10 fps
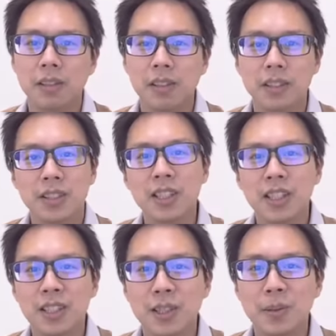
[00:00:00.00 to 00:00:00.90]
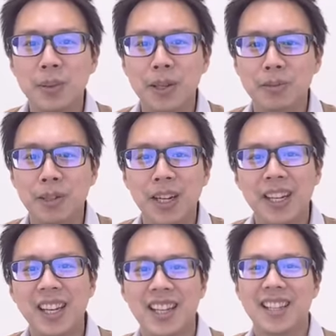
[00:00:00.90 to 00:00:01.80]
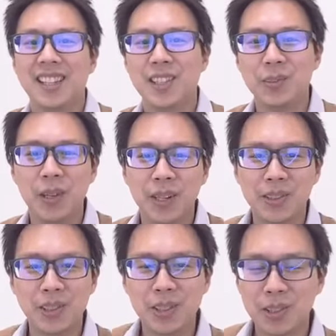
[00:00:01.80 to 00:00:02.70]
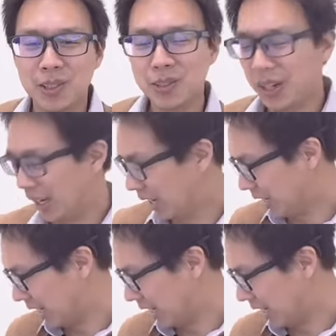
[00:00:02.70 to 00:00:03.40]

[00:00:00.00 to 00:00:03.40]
there's nothing to be afraid. So why don't you go and try it?